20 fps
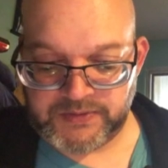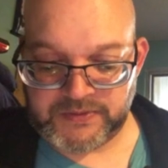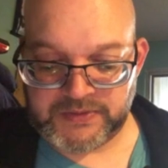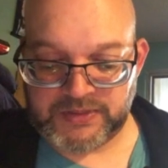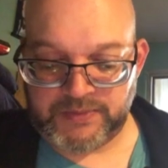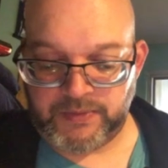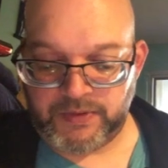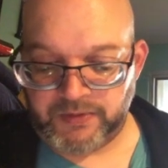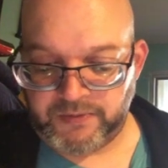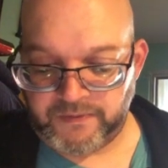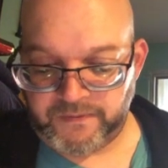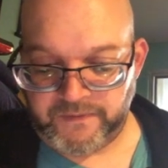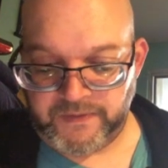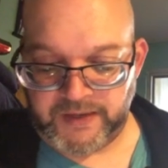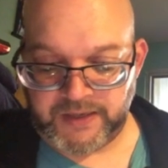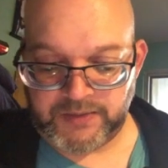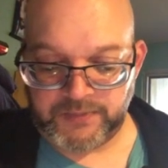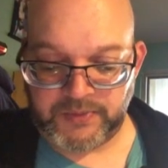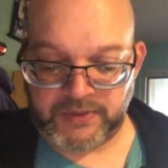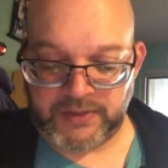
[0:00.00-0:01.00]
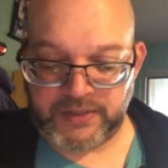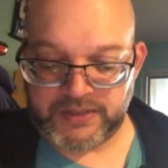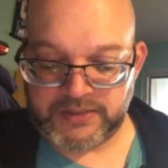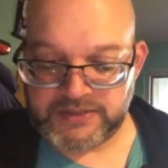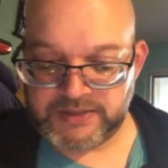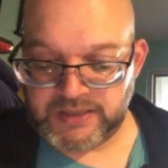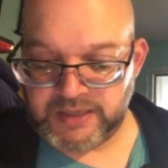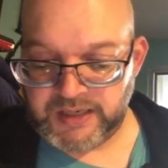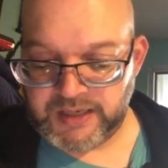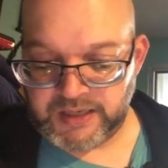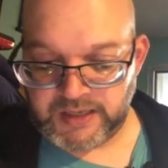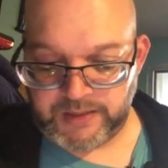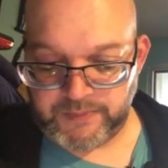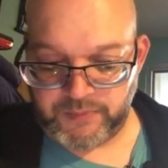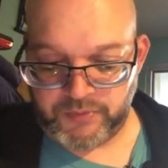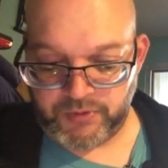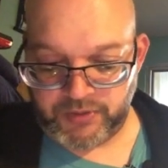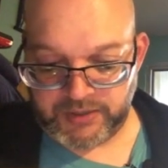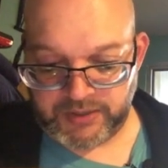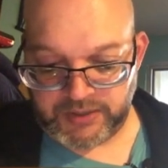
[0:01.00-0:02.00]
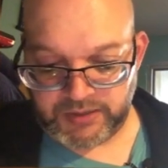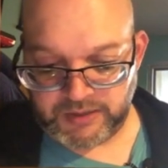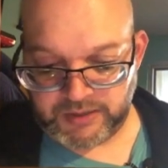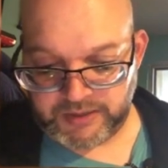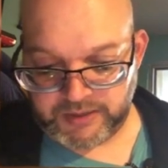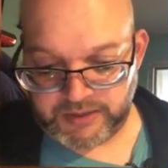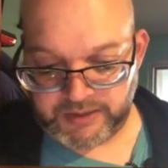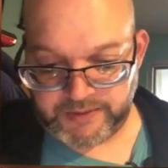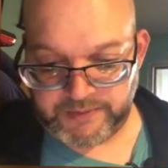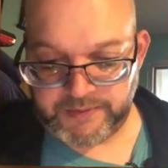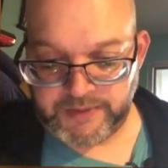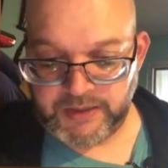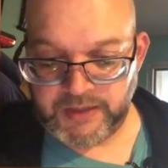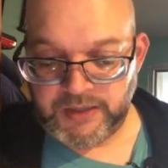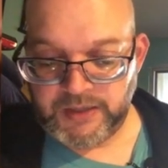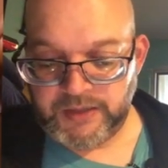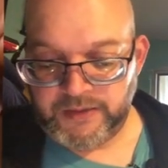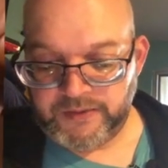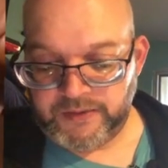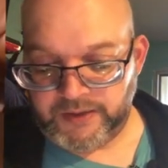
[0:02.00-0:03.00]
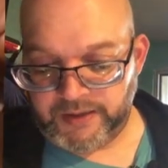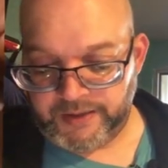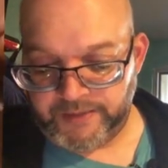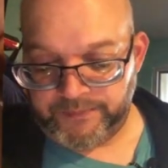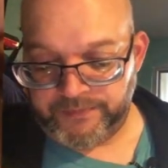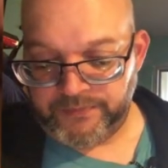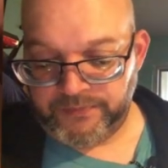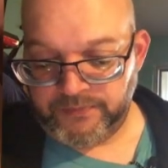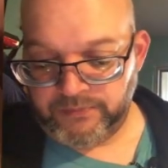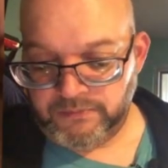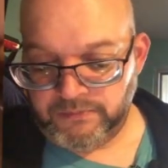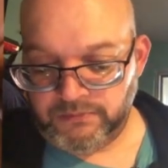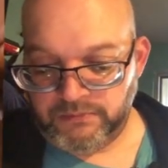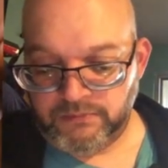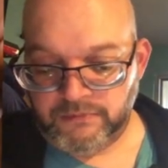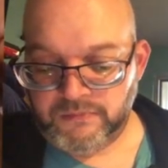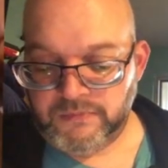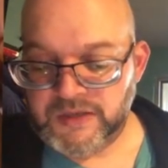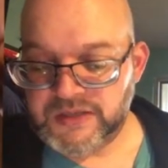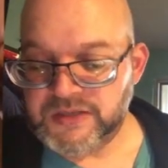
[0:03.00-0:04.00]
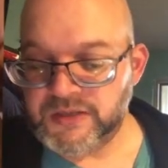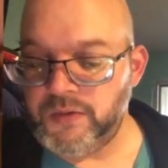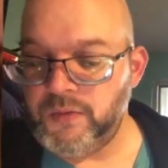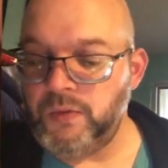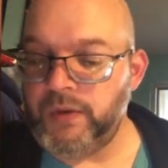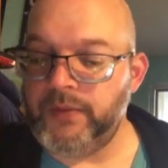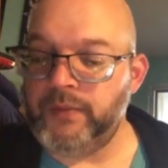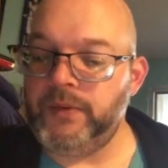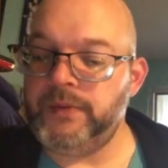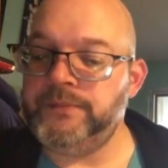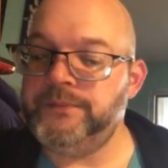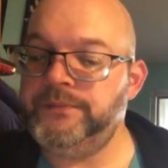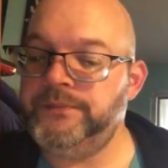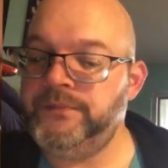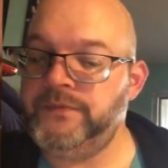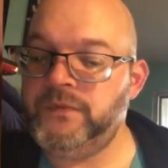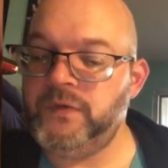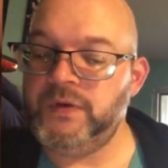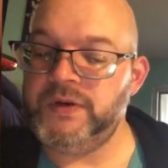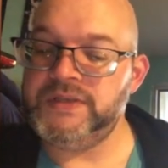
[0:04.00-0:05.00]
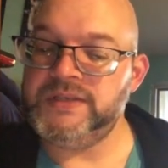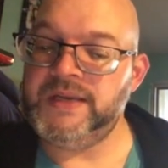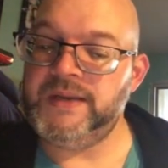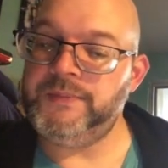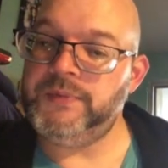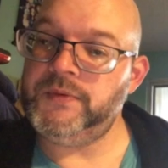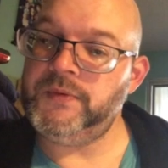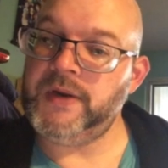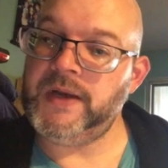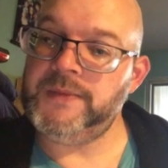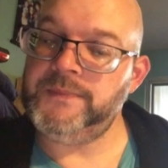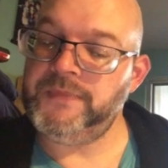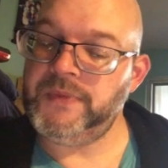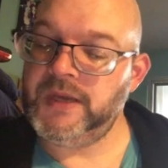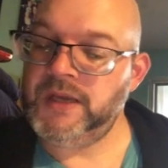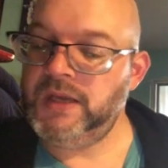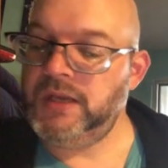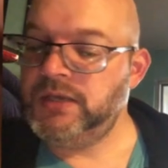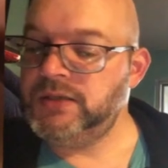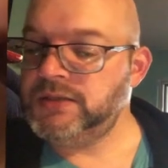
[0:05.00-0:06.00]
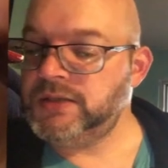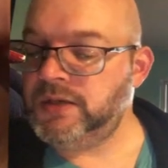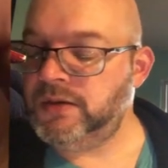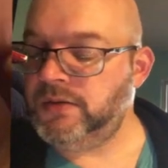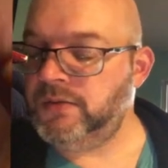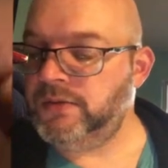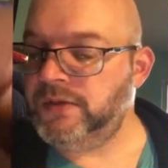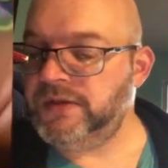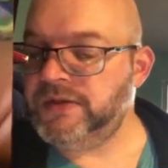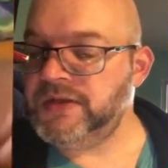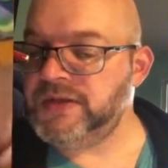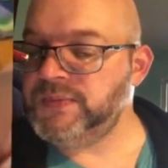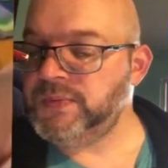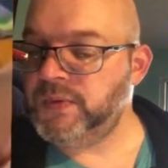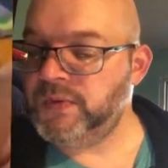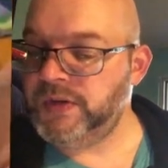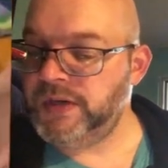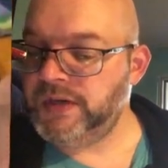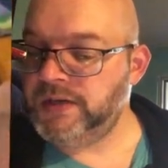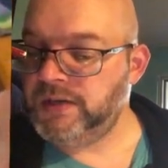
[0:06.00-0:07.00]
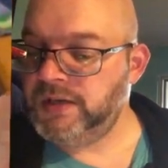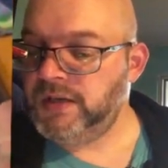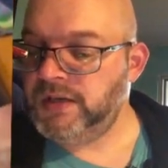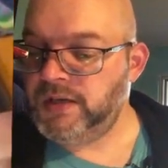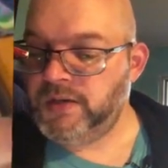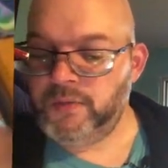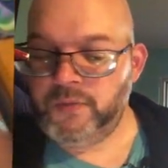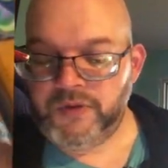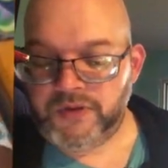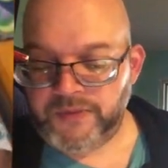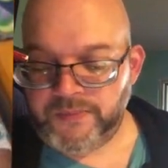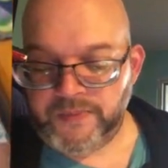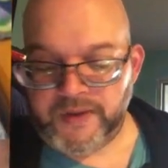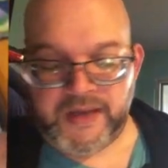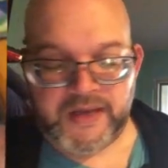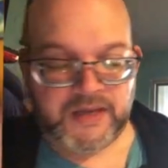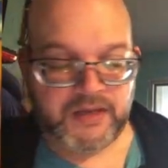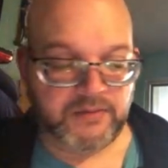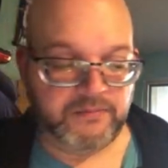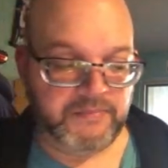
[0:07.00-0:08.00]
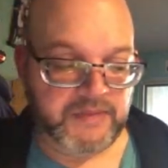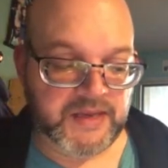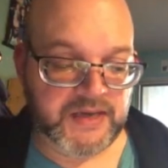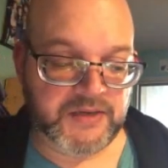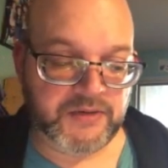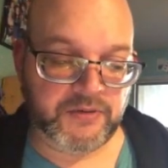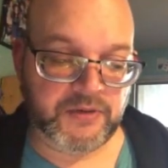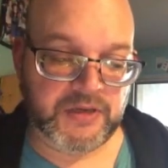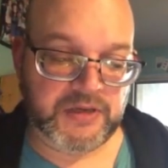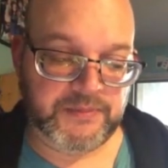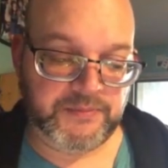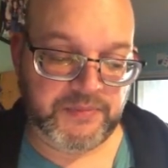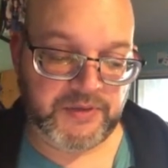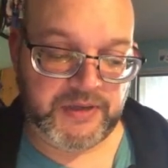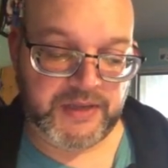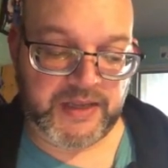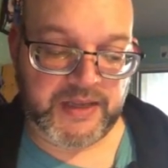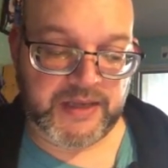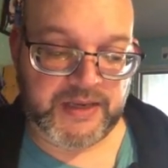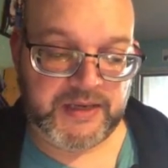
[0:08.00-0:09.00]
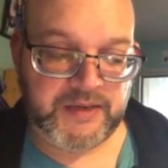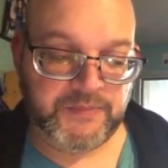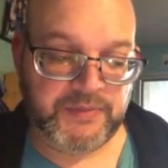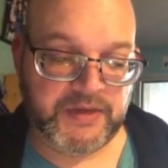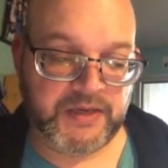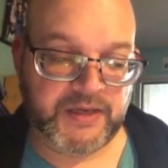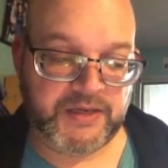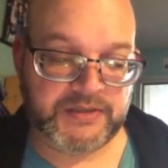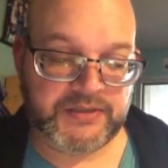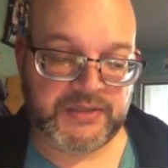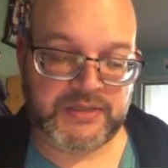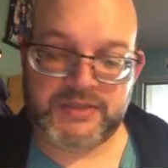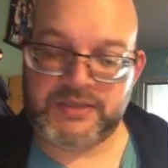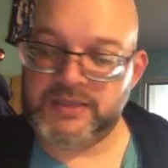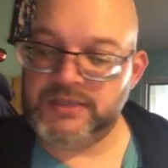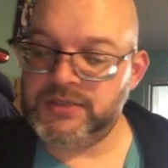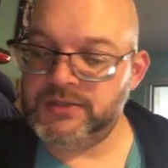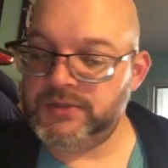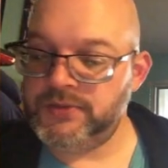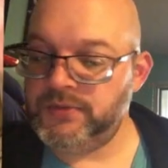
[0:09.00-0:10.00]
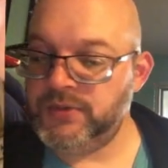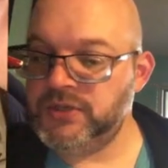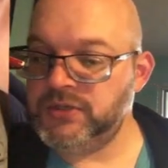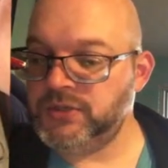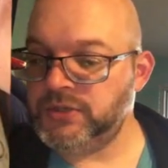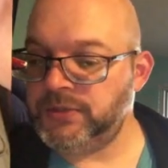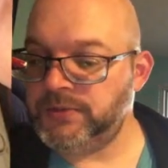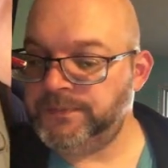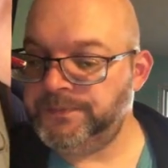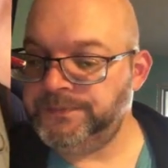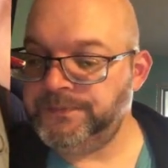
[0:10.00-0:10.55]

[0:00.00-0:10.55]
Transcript: for some other effect, but let's say I put it on this little 1/1, for example, right? So at this point, with my commander in play, because this is a creature,